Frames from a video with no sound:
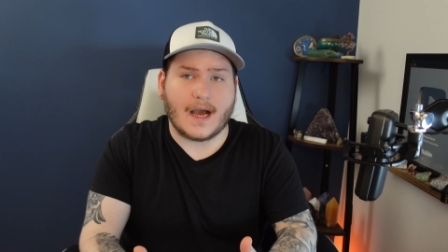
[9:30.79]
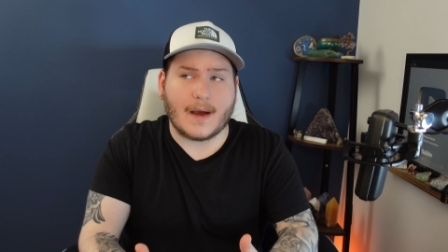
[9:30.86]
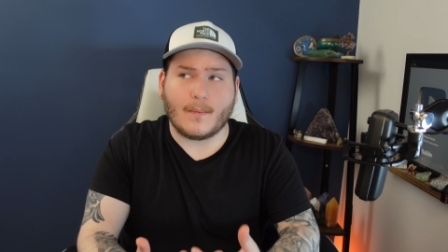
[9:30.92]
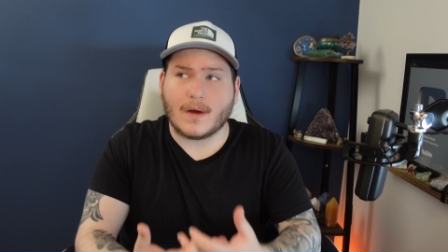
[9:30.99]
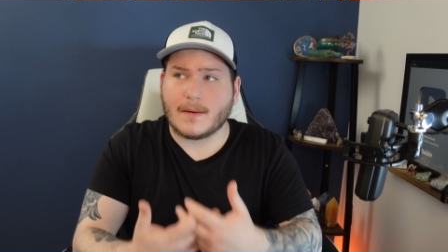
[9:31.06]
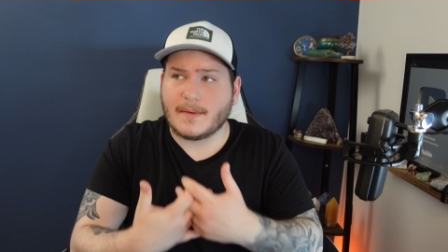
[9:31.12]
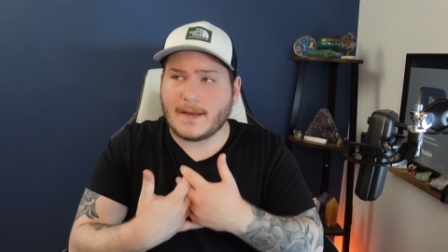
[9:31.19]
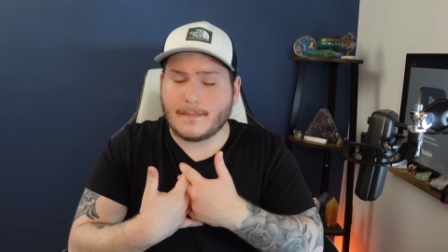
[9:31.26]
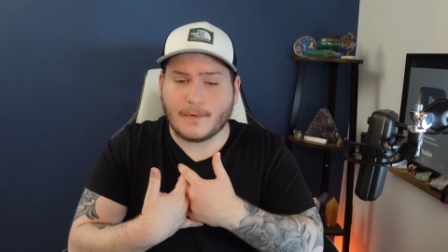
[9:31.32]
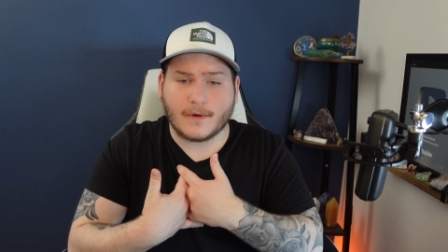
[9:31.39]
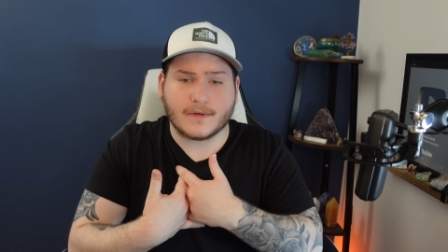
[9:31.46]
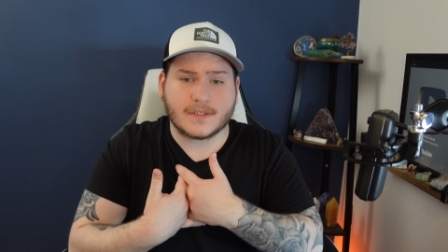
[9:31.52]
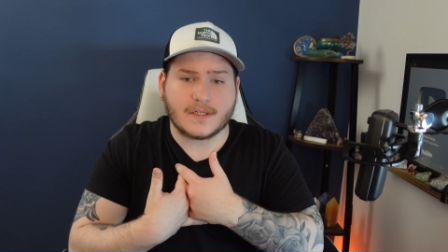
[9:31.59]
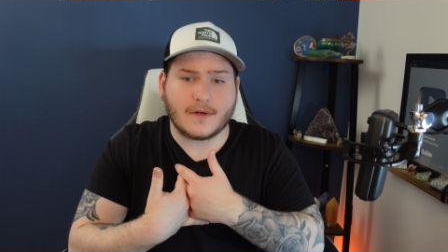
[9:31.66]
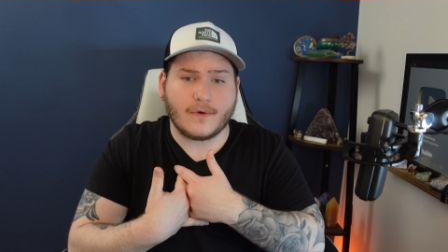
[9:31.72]
I want to be a
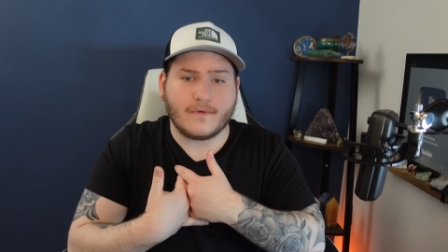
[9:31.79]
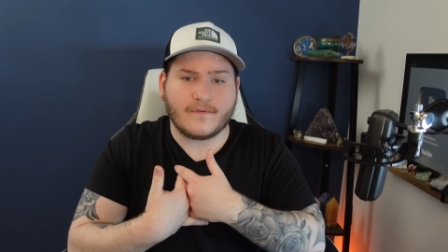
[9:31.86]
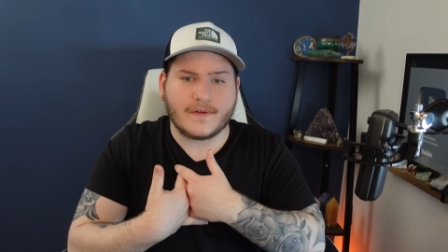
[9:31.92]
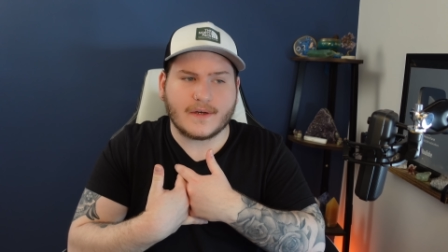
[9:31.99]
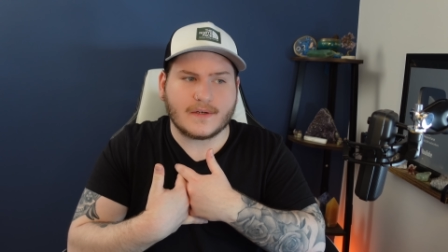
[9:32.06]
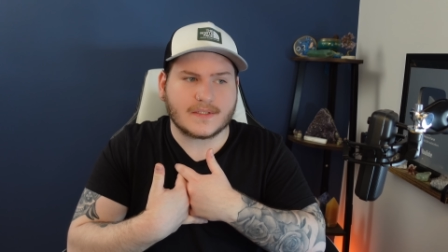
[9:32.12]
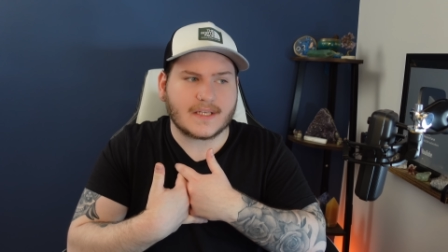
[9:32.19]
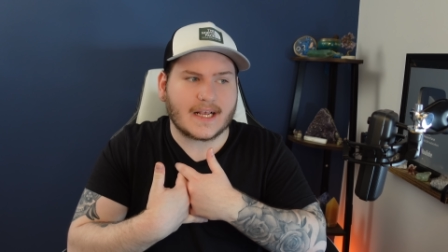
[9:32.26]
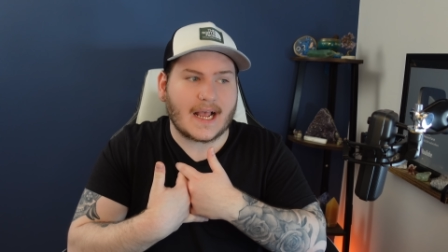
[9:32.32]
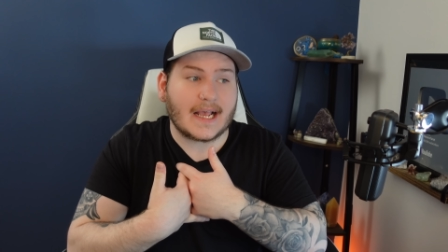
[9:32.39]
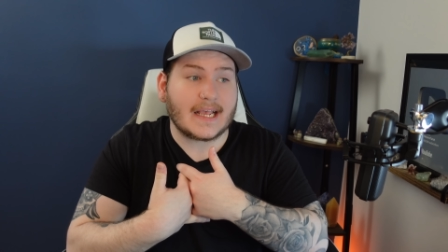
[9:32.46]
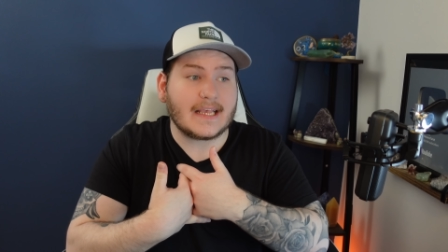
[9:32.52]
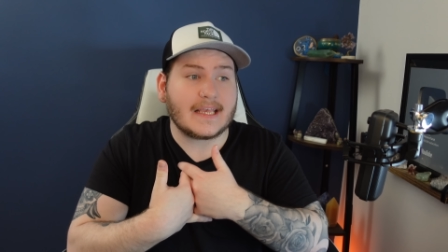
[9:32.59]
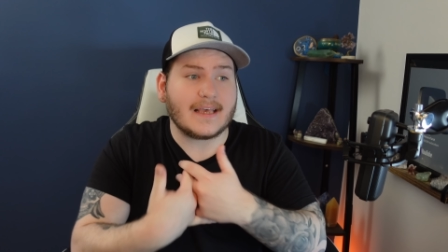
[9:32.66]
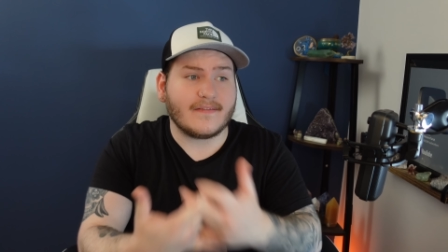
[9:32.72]
person who feels like I
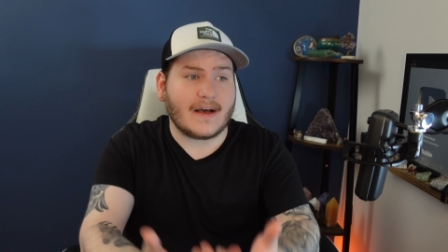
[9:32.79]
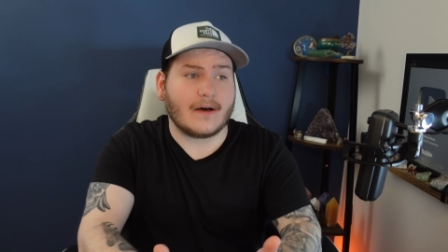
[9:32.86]
can give